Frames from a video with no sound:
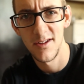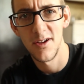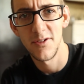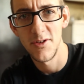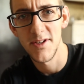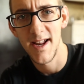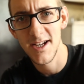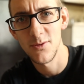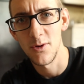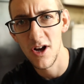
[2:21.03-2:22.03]
You know, use an
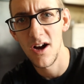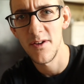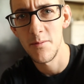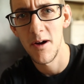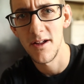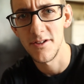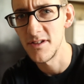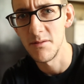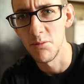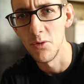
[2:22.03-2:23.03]
actual coffee pot
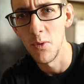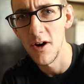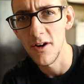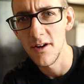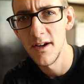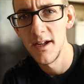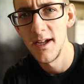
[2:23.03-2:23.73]
just to brew water